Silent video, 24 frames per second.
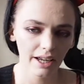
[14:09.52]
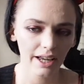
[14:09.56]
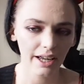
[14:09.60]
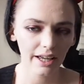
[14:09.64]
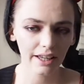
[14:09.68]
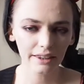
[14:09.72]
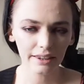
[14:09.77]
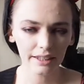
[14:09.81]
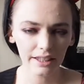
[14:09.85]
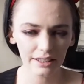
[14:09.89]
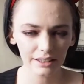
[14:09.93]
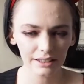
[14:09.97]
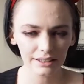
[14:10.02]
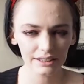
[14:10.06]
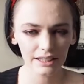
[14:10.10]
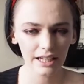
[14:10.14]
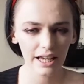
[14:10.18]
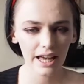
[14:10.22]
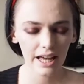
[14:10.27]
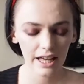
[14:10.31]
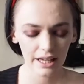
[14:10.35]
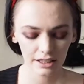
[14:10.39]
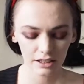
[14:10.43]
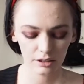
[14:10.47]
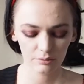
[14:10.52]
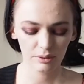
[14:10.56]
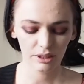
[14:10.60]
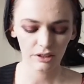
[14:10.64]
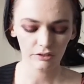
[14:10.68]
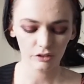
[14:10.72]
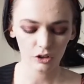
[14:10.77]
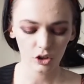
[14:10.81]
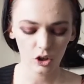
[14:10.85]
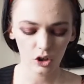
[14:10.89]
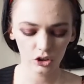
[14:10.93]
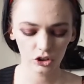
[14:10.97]
And then to add a bit
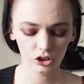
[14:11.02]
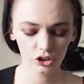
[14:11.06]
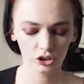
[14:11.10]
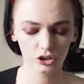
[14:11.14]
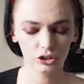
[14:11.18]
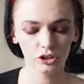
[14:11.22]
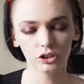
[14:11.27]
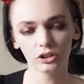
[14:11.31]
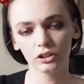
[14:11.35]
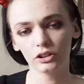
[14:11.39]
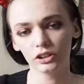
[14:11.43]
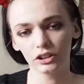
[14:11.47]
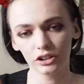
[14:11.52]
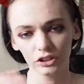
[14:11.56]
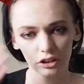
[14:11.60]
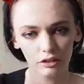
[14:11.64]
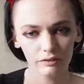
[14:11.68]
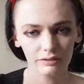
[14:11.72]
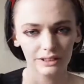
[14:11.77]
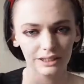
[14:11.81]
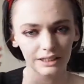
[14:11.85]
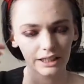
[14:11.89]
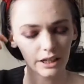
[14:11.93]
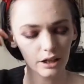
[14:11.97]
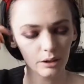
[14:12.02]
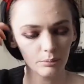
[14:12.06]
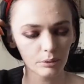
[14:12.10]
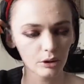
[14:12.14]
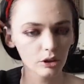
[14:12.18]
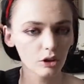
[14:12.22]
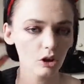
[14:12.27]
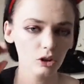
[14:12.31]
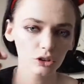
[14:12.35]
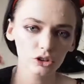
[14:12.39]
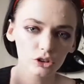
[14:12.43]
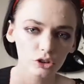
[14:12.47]
of contour, because obviously I put
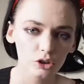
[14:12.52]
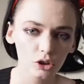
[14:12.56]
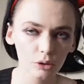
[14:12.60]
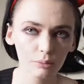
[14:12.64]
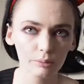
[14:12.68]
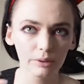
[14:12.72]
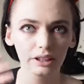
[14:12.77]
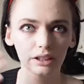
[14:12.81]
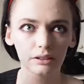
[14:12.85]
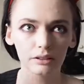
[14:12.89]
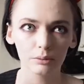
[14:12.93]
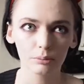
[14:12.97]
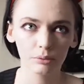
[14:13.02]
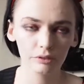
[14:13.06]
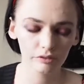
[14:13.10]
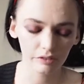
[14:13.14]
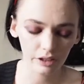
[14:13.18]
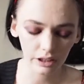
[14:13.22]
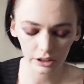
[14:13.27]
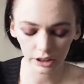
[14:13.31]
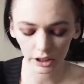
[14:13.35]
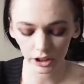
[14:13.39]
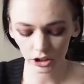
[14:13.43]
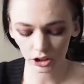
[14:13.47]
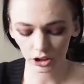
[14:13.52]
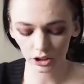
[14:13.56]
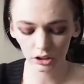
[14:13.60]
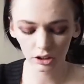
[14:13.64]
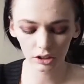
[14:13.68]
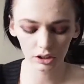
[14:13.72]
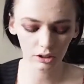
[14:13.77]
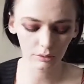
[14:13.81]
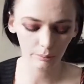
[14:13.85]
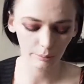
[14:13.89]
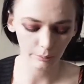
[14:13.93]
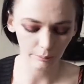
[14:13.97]
contour on, but then I put foundation
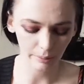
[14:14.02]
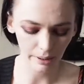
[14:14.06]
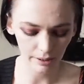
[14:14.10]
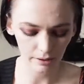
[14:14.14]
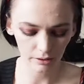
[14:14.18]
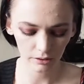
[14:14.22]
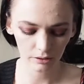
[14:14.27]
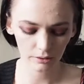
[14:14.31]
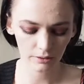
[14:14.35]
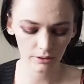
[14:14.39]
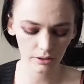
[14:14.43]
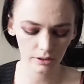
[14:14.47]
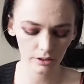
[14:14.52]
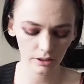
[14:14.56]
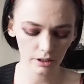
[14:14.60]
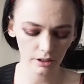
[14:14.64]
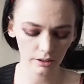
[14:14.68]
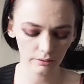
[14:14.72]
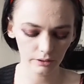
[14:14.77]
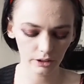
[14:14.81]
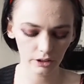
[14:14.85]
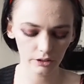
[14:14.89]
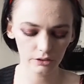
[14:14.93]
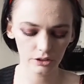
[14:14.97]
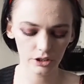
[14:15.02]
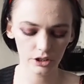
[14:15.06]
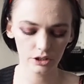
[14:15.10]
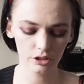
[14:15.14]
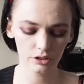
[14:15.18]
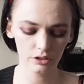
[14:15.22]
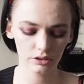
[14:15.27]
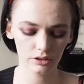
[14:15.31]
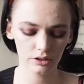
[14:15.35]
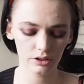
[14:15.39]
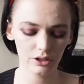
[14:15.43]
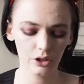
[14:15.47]
on, I put powder on, I'm going to
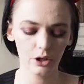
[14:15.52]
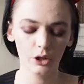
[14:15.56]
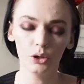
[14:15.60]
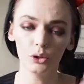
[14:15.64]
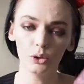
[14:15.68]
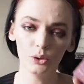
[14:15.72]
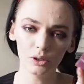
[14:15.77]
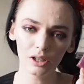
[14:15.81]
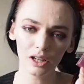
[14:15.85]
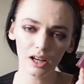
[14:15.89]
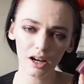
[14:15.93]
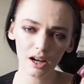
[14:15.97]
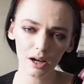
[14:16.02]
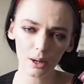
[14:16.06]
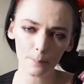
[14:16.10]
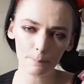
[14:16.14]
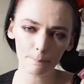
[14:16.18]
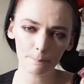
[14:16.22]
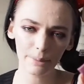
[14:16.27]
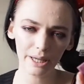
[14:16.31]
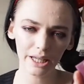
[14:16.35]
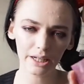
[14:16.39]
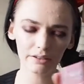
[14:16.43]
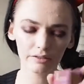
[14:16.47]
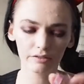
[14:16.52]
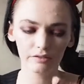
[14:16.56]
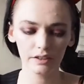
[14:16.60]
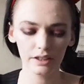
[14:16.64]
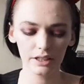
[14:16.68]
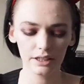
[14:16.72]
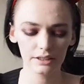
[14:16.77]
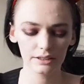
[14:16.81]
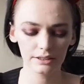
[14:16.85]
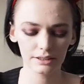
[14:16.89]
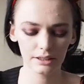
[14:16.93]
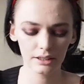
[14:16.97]
use the Hoola
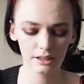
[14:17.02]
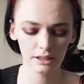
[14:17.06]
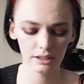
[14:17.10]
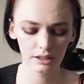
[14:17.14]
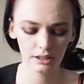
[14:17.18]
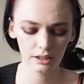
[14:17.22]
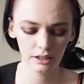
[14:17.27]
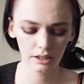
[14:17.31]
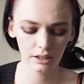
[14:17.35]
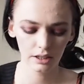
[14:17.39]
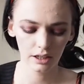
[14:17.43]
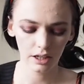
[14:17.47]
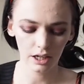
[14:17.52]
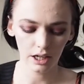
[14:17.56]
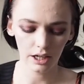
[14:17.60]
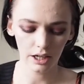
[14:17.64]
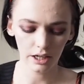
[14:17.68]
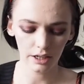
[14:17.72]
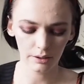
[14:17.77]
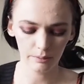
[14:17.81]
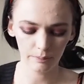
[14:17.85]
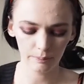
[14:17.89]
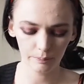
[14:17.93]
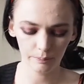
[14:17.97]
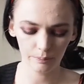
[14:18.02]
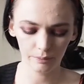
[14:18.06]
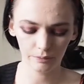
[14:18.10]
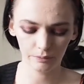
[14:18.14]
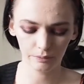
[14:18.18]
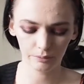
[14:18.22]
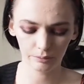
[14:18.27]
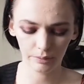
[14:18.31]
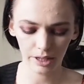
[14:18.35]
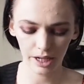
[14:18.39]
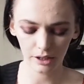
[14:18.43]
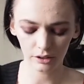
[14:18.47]
Benefit
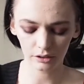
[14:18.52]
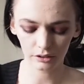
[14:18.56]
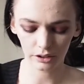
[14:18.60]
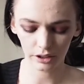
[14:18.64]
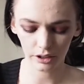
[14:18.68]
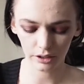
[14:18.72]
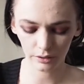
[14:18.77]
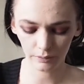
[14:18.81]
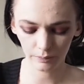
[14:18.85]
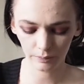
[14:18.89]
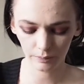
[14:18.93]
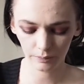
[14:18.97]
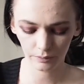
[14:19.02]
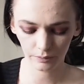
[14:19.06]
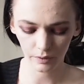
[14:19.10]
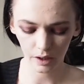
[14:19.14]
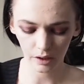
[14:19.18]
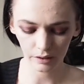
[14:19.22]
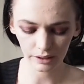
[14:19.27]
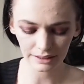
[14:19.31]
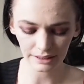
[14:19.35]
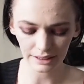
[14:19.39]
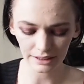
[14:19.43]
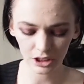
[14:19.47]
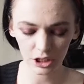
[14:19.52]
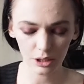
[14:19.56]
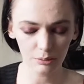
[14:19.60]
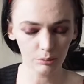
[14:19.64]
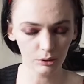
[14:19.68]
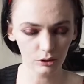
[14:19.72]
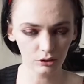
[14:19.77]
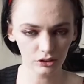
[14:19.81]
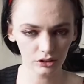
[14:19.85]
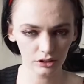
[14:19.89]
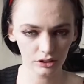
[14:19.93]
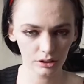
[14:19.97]
powder. It's actually a
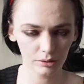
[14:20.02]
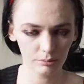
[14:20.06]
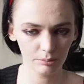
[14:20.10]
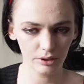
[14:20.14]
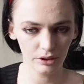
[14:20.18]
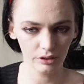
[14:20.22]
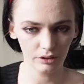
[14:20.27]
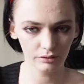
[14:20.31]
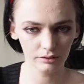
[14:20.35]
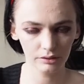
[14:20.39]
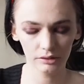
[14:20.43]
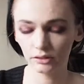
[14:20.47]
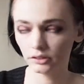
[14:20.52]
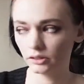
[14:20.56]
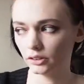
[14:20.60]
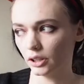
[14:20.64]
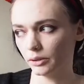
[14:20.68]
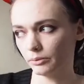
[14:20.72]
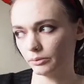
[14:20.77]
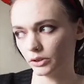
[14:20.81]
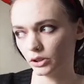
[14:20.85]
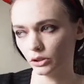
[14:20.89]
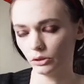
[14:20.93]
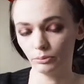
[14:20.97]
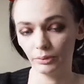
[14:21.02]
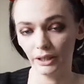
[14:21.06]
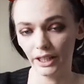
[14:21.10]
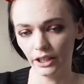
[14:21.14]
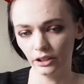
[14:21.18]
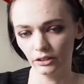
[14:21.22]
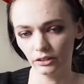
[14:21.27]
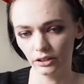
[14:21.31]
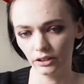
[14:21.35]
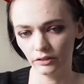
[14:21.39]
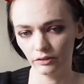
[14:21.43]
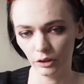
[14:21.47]
bronzer, but I'm so
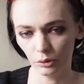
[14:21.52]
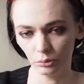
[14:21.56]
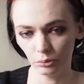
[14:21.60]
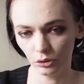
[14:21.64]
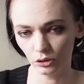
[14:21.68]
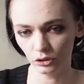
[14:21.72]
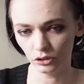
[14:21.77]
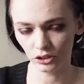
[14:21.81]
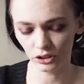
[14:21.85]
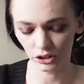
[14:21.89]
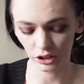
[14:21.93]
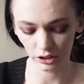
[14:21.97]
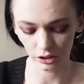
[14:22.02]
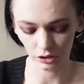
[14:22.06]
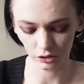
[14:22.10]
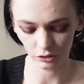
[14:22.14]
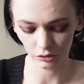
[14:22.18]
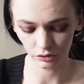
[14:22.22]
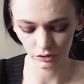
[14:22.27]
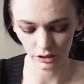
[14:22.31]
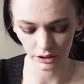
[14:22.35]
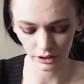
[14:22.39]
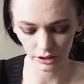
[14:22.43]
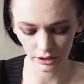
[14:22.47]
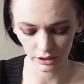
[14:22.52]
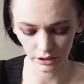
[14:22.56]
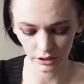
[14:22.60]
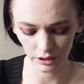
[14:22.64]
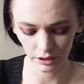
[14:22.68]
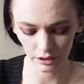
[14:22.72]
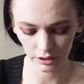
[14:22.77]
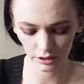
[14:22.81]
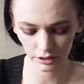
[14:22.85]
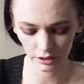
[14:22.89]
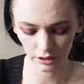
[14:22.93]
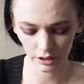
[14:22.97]
pale that if I bronzed I'd look
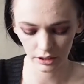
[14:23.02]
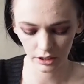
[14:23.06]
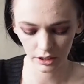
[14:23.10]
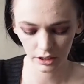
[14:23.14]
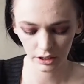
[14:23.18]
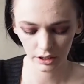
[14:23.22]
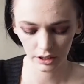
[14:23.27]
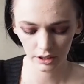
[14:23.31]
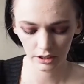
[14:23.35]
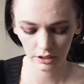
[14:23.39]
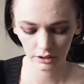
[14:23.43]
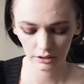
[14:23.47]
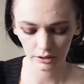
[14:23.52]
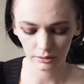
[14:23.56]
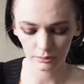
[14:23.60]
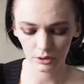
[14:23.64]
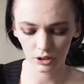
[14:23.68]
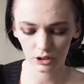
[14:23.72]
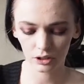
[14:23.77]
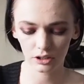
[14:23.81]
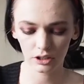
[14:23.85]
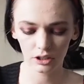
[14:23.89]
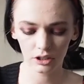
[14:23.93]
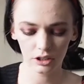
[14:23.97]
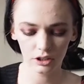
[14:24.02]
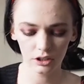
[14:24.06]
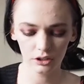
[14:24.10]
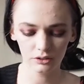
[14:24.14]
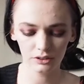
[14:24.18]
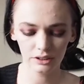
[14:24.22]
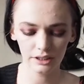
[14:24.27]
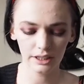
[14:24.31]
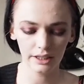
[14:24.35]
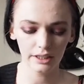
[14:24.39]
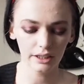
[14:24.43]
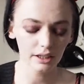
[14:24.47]
ridiculous. So I'm just going to
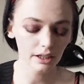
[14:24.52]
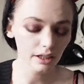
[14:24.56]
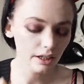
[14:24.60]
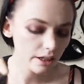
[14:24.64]
use it